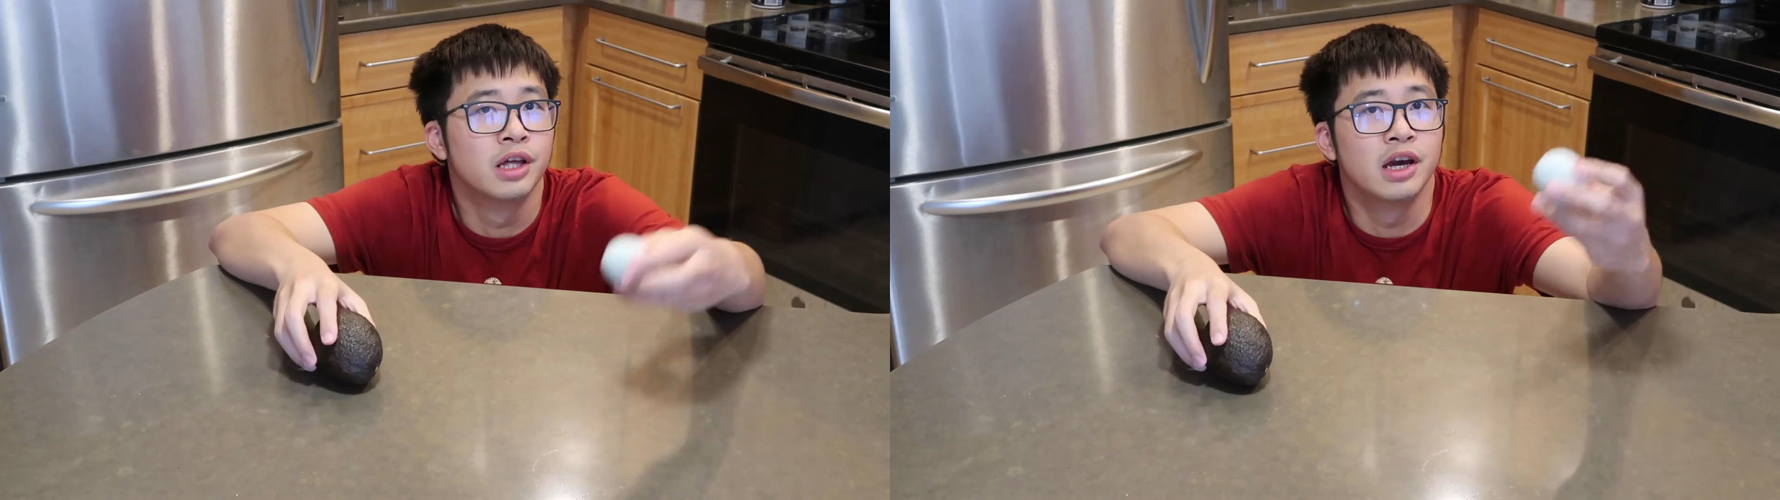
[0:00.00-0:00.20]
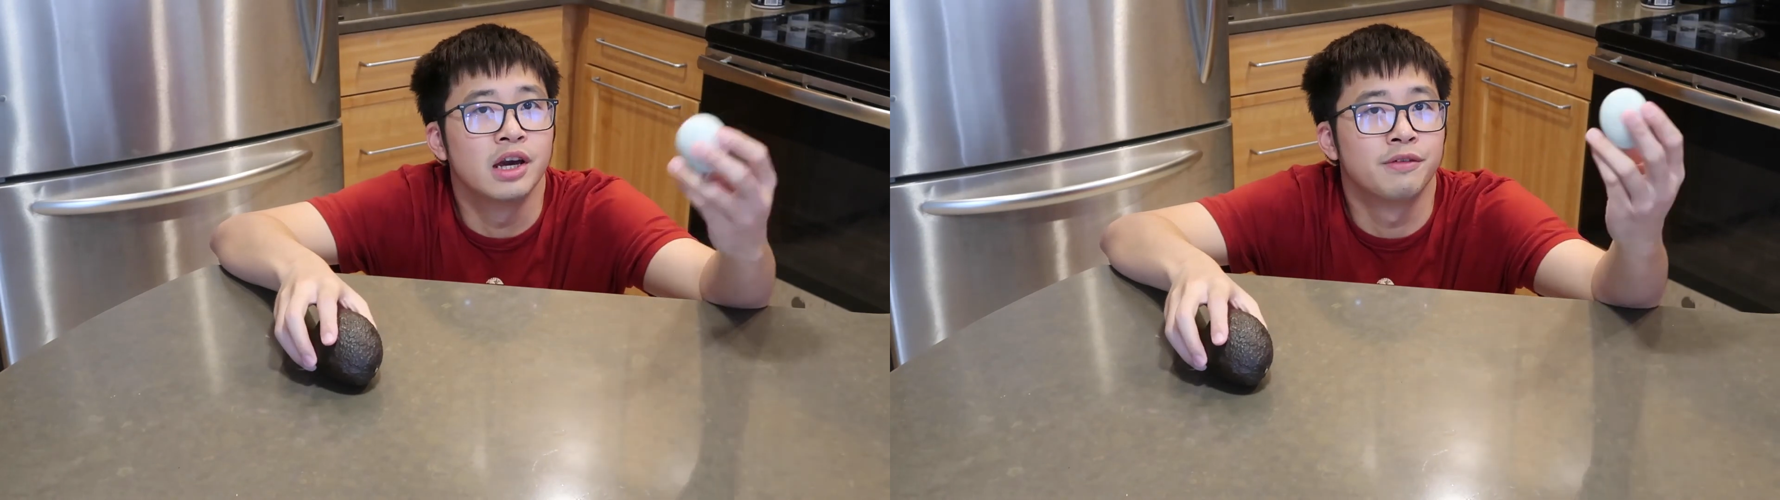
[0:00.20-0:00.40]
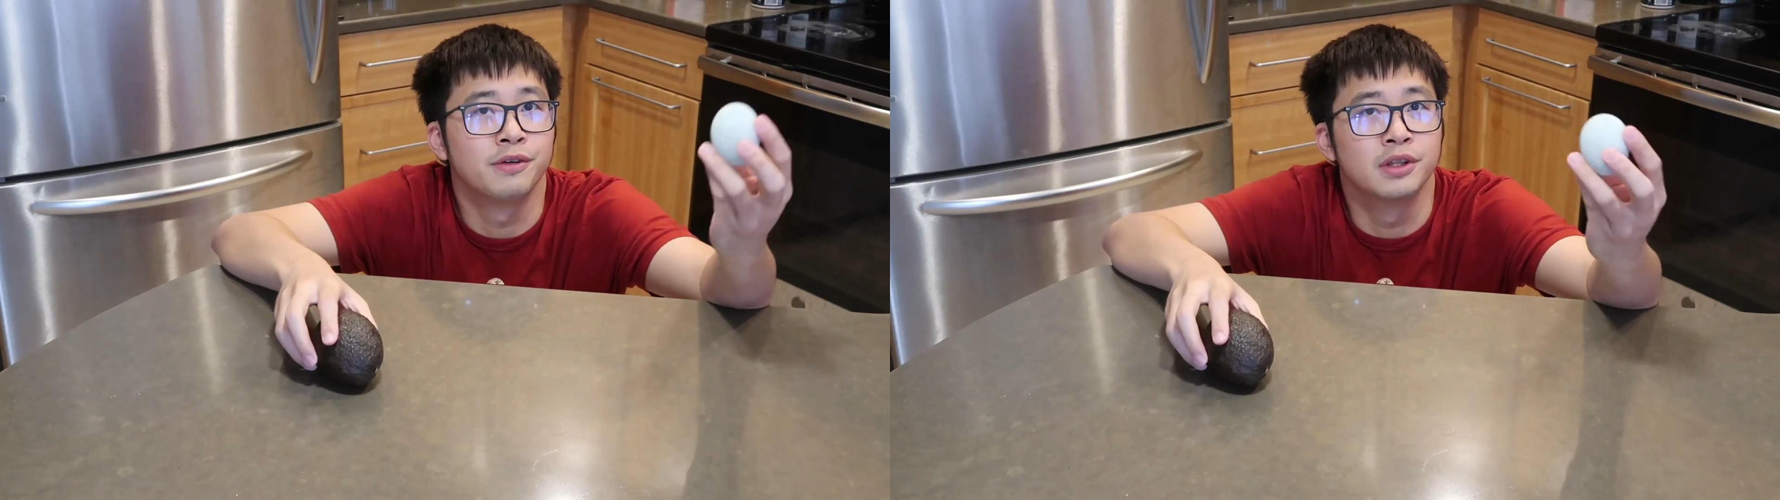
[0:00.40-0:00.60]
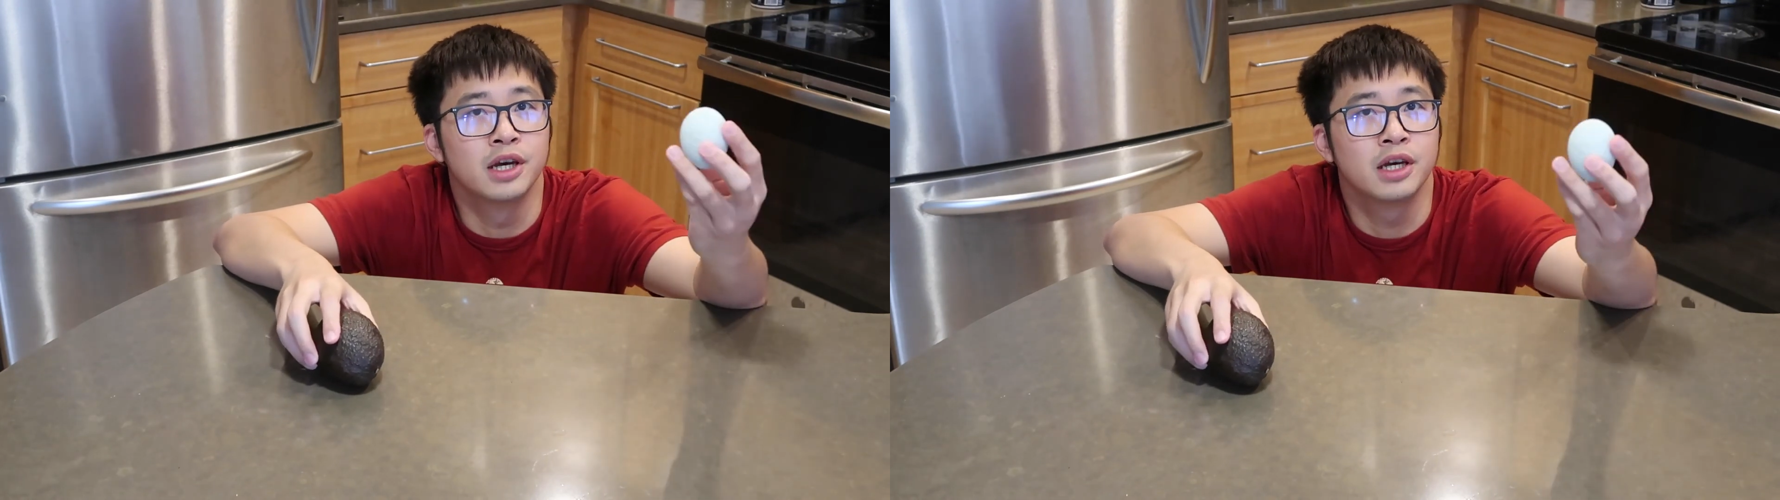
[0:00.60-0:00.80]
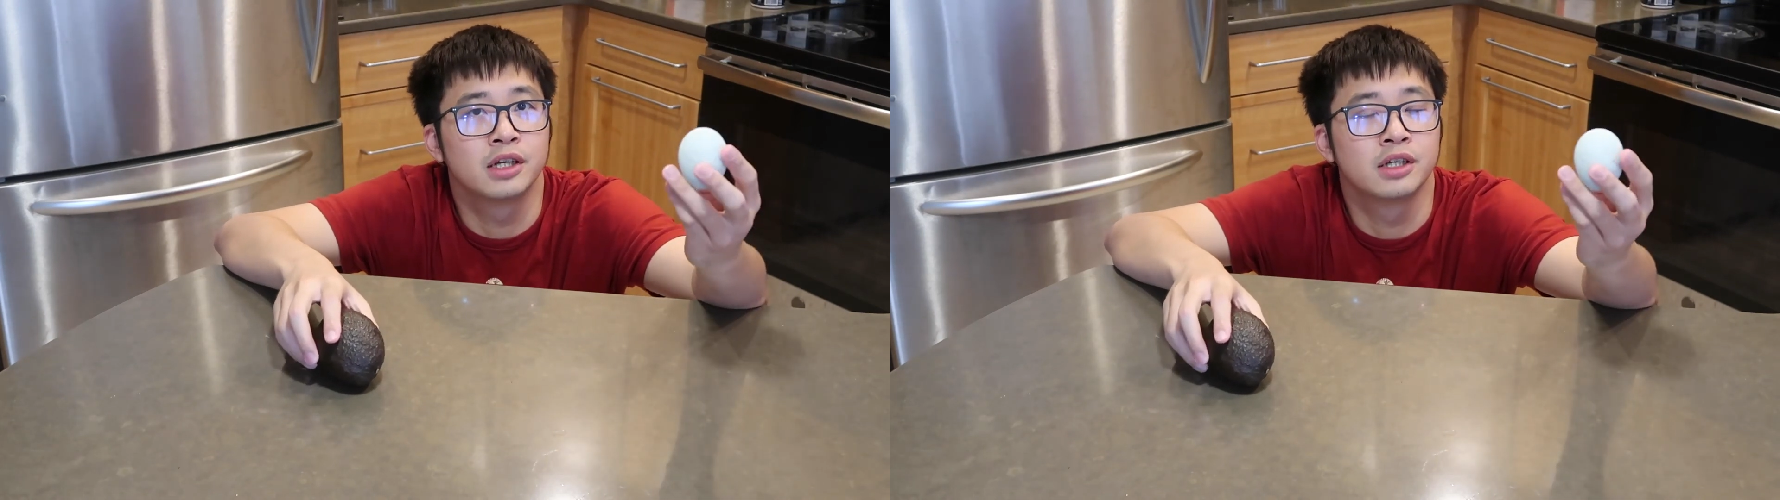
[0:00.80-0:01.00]
I have an
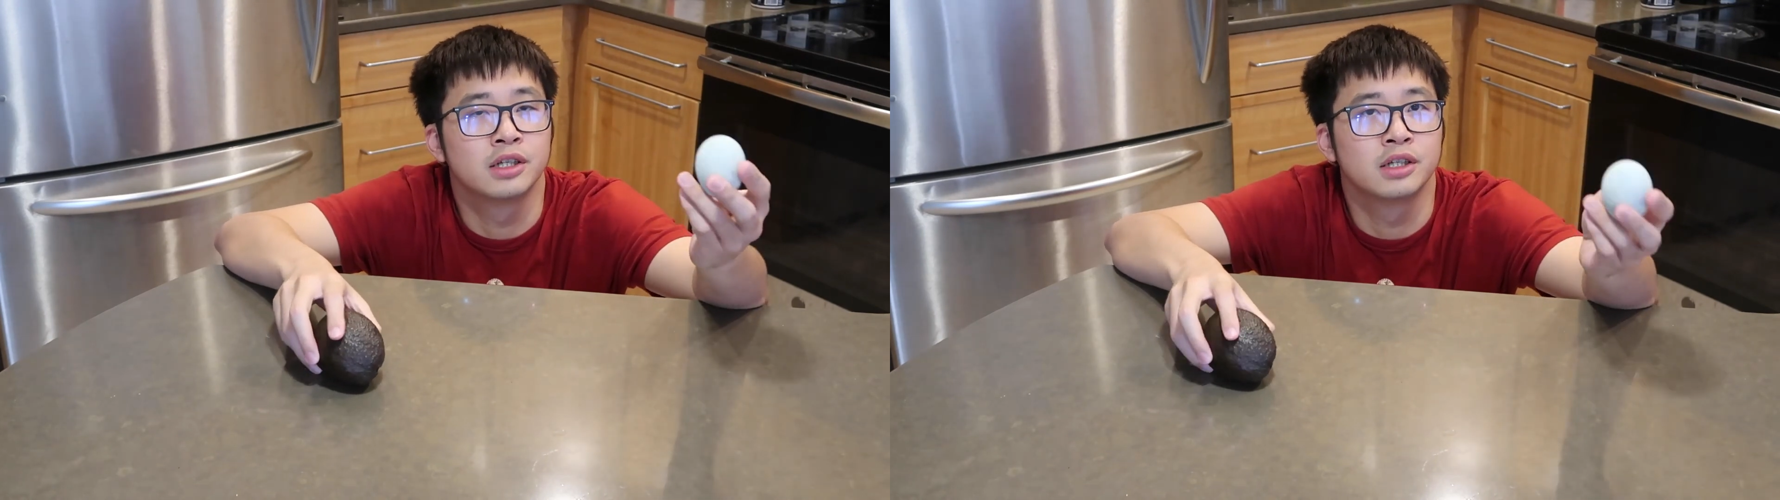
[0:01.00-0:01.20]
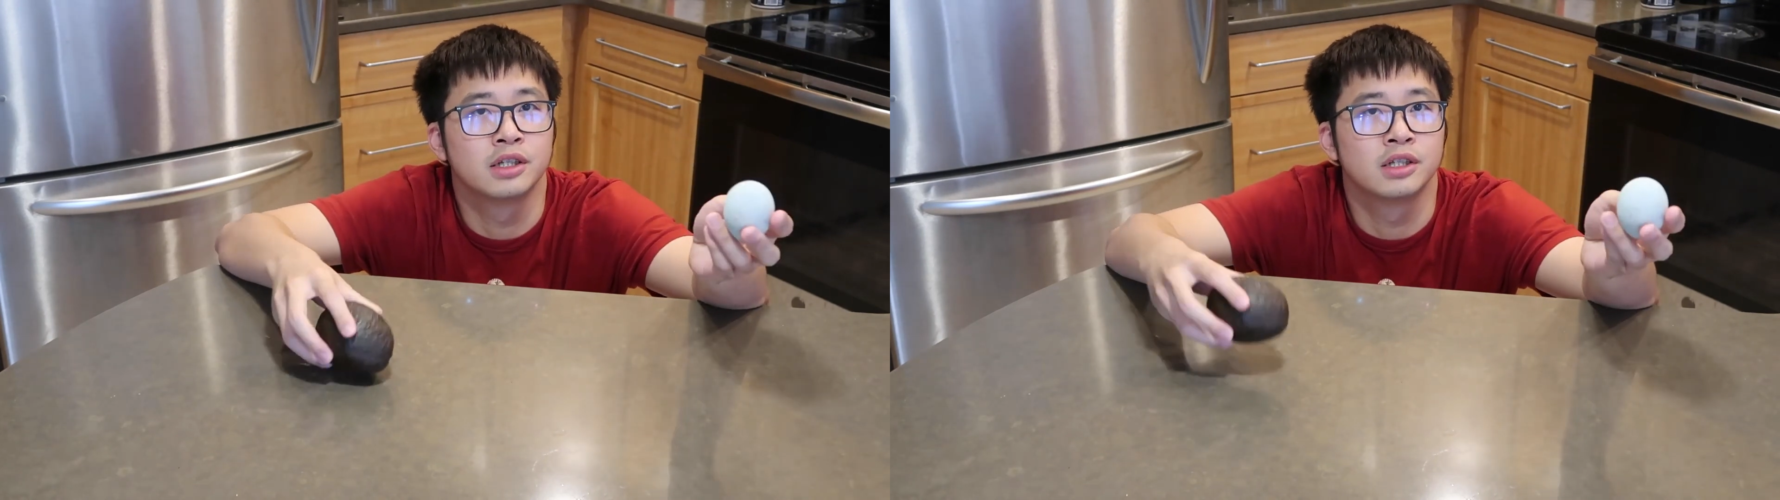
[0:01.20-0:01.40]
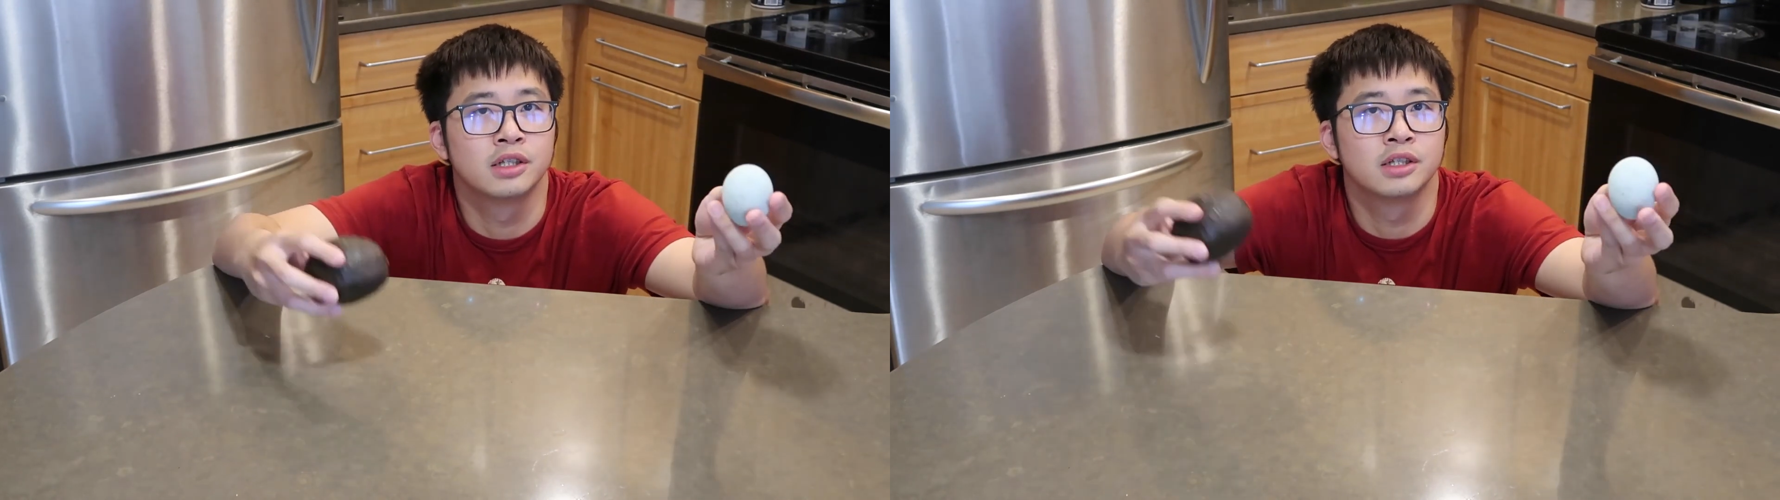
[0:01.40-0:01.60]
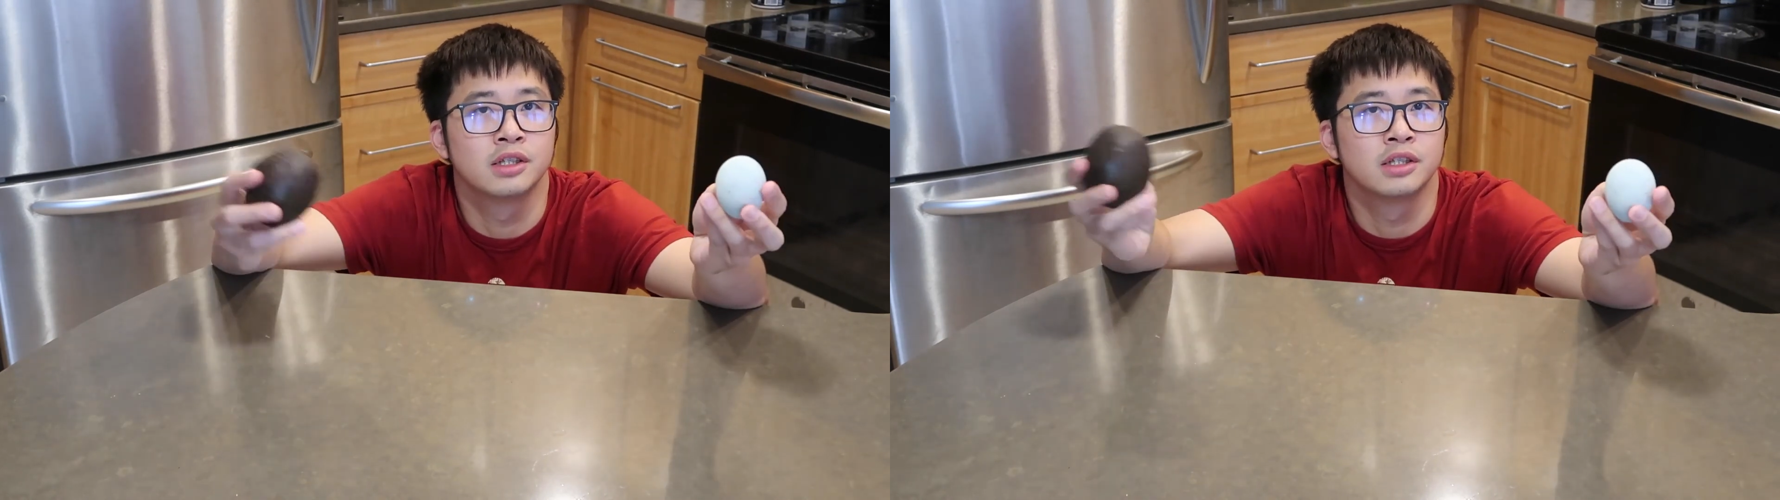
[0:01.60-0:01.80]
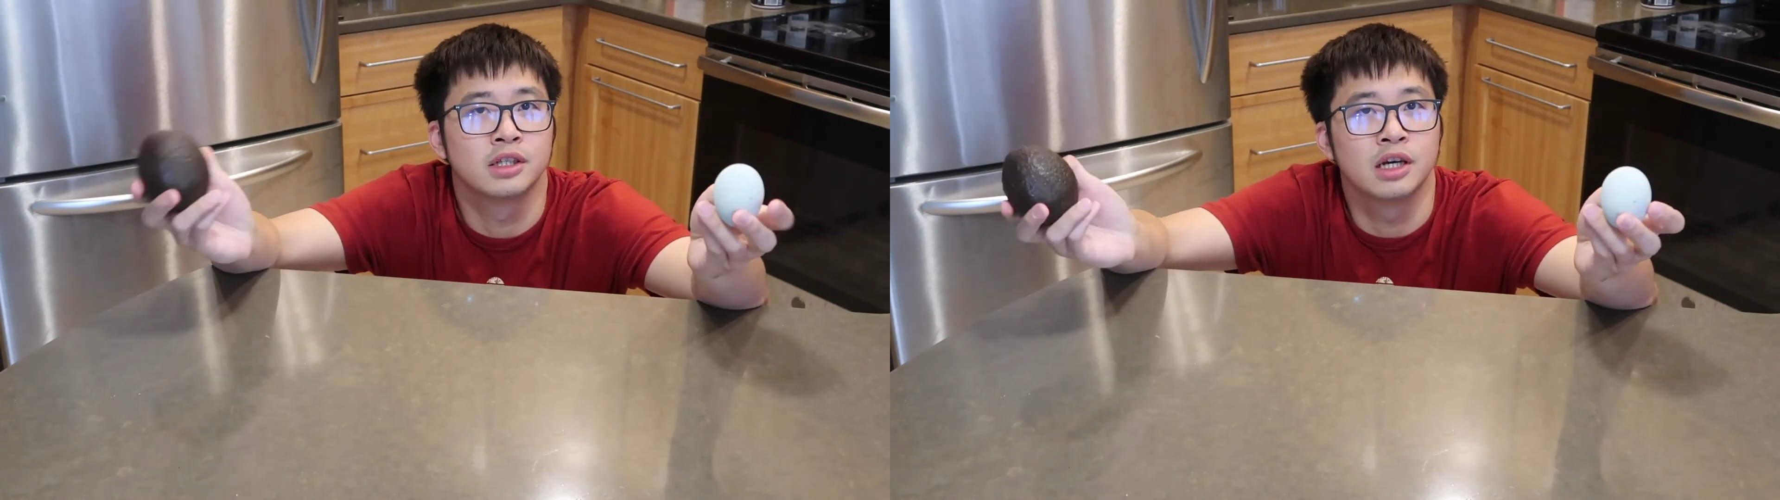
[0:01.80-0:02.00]
egg,
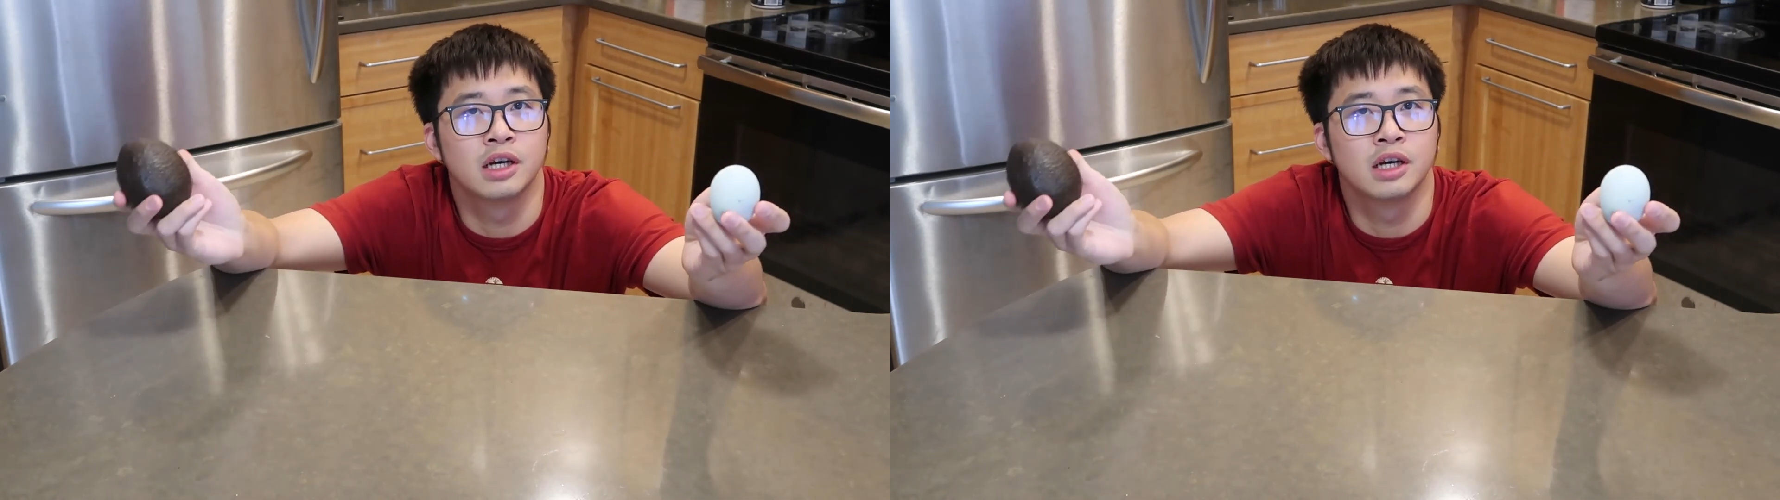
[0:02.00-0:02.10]
I